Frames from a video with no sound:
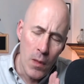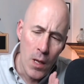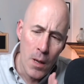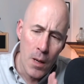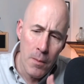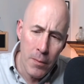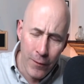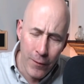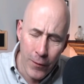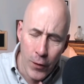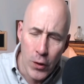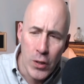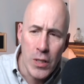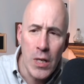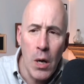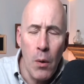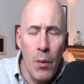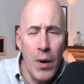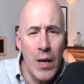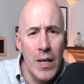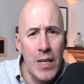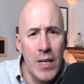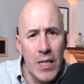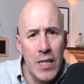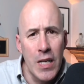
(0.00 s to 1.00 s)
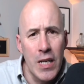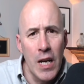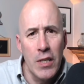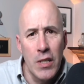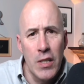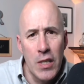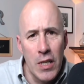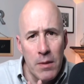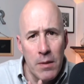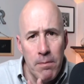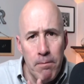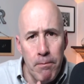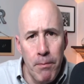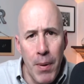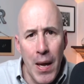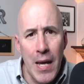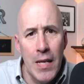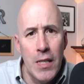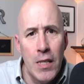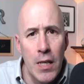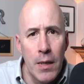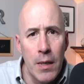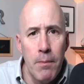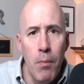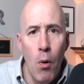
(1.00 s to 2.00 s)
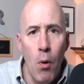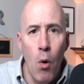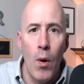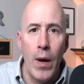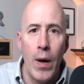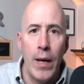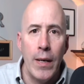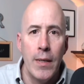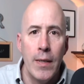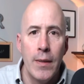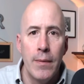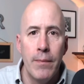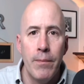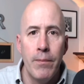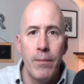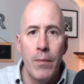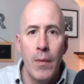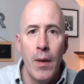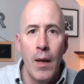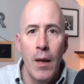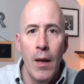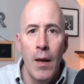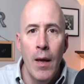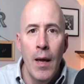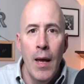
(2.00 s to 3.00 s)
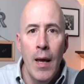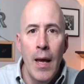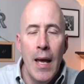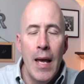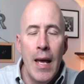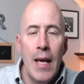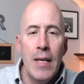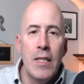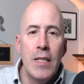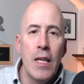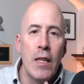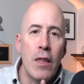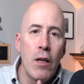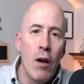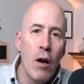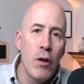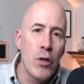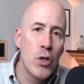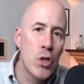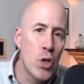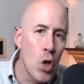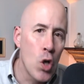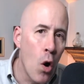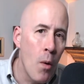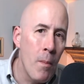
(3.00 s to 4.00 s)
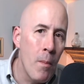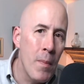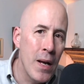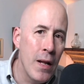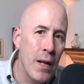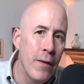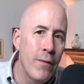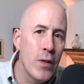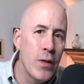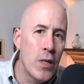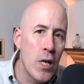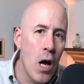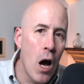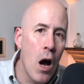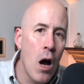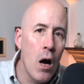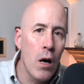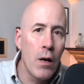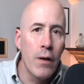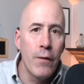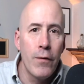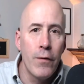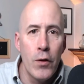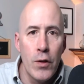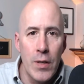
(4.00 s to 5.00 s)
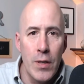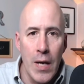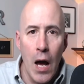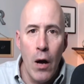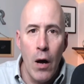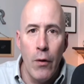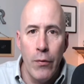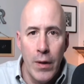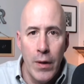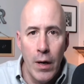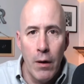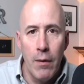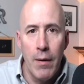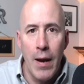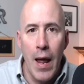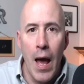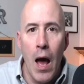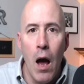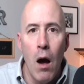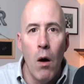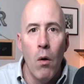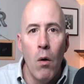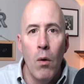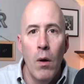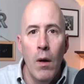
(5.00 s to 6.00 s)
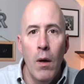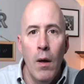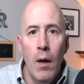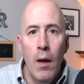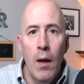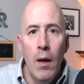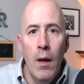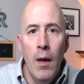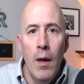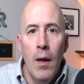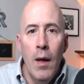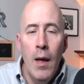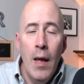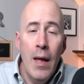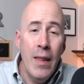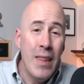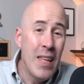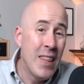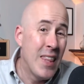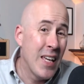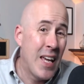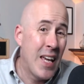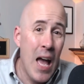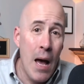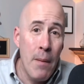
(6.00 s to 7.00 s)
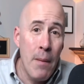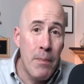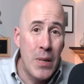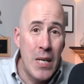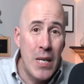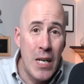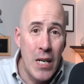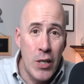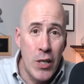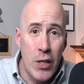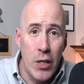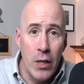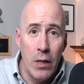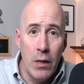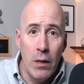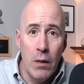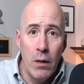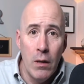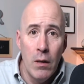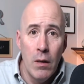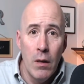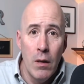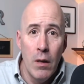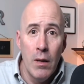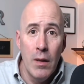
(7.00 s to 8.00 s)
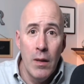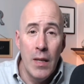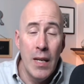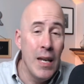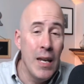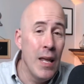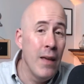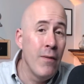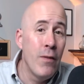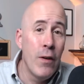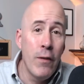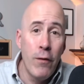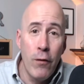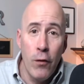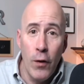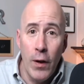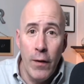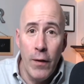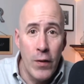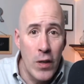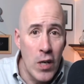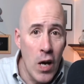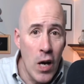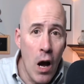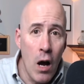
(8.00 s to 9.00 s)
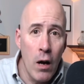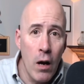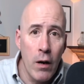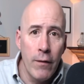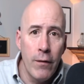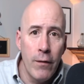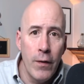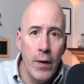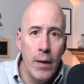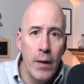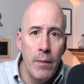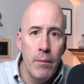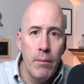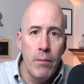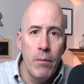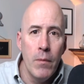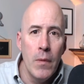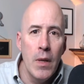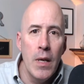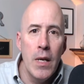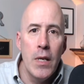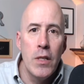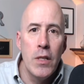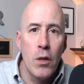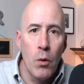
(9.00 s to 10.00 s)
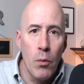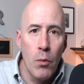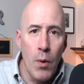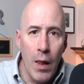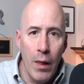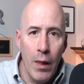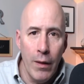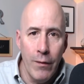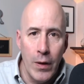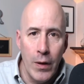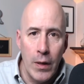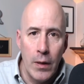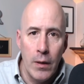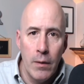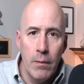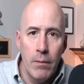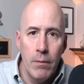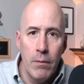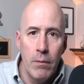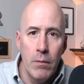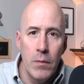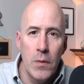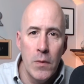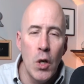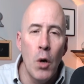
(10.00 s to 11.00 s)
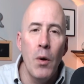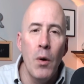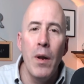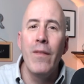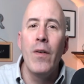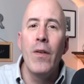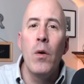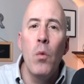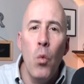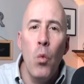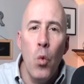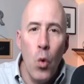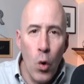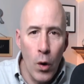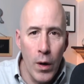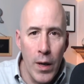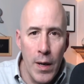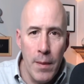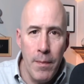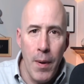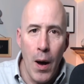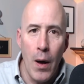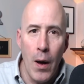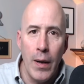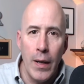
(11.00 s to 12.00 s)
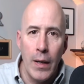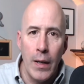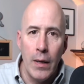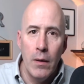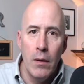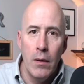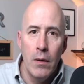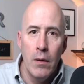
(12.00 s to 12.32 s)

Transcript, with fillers: But first, I want to discuss this basic point is that there are so many photographers out there now that the competition, that even free photography is irrelevant. Don't even worry about it.